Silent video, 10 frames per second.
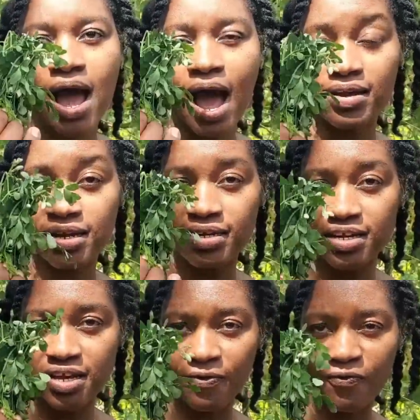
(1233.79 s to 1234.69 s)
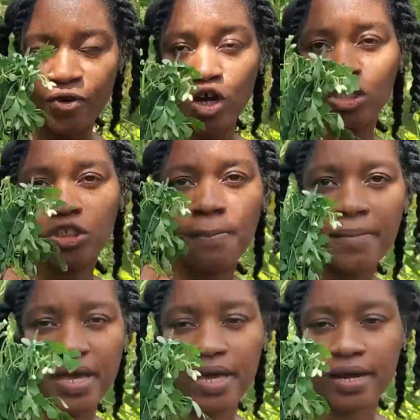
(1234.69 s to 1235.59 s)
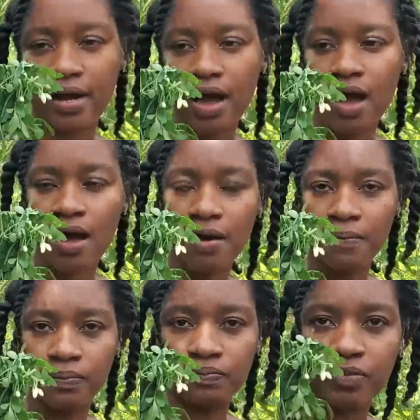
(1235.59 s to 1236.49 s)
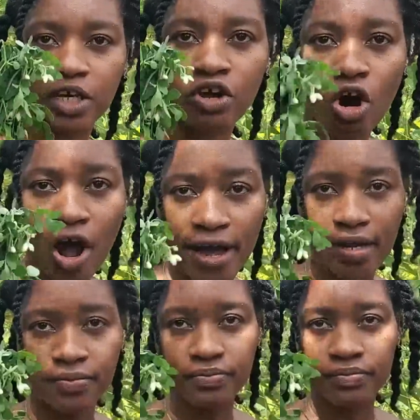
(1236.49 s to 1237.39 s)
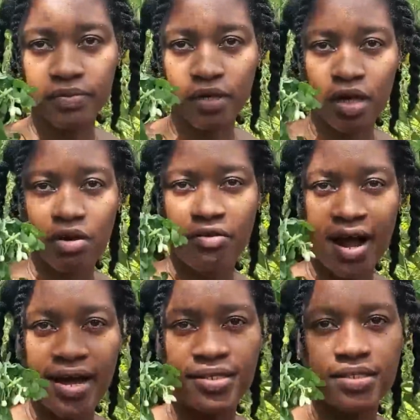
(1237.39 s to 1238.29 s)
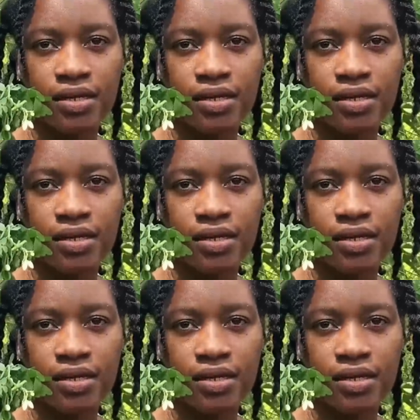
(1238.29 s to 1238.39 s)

and the leaf to make the oil, right?